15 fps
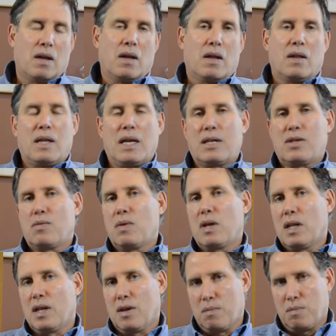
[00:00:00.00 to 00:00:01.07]
That's
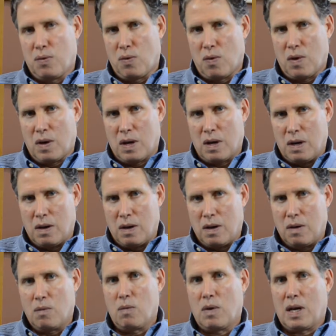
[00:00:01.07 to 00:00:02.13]
really important
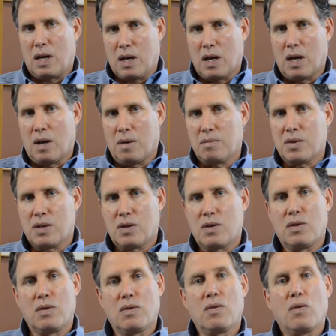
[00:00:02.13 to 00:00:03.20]
when it comes
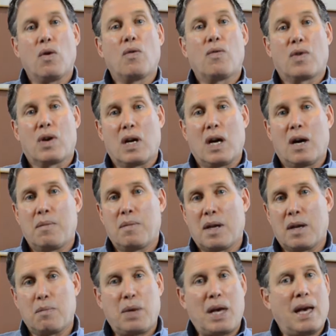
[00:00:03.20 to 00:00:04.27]
to overcoming
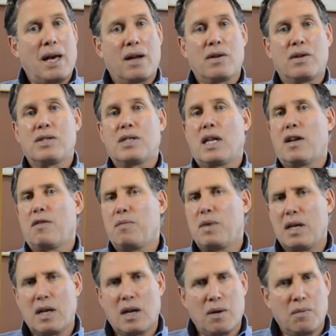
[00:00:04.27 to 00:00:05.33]
patterns that have
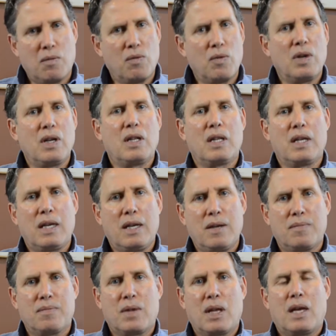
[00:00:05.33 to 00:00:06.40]
become really
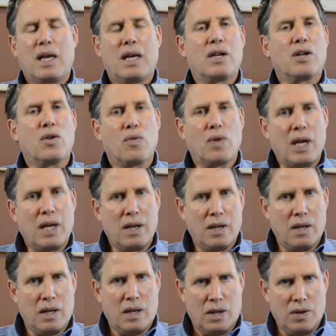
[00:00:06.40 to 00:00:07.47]
ingrained
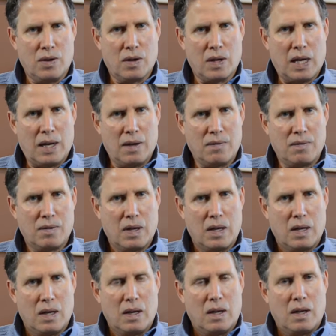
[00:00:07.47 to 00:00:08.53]
in your life.
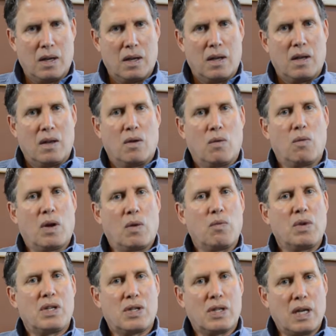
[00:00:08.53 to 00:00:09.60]
When we
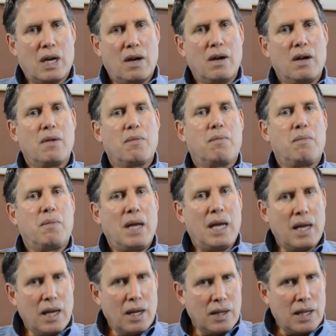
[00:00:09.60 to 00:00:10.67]
start
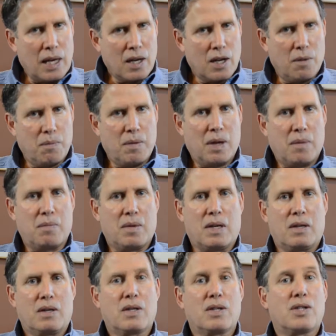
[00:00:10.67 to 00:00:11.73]
making that commitment
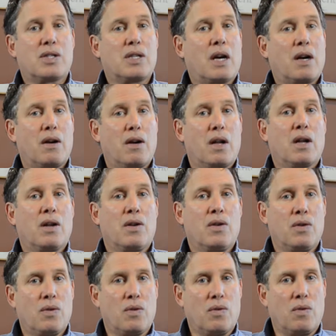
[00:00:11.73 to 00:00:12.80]
to start
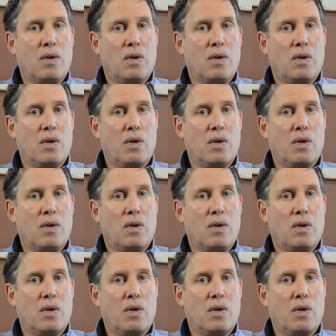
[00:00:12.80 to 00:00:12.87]
anew,